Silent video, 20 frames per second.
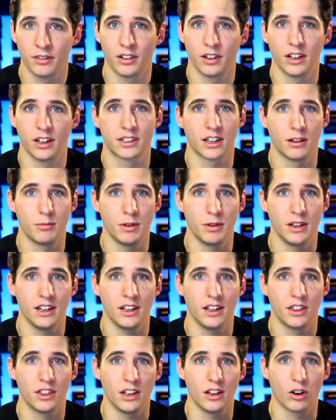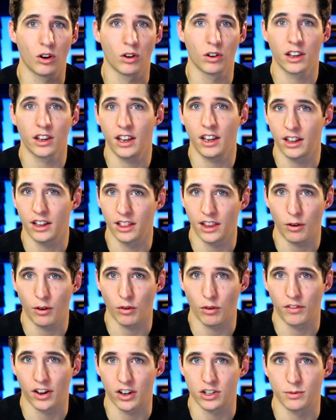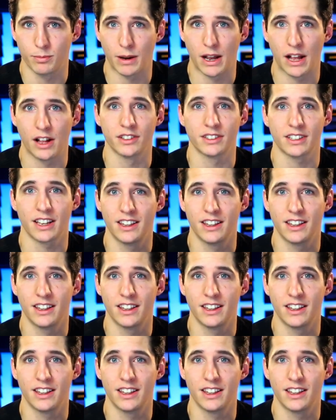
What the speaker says: it's going to be the early late reflection balance,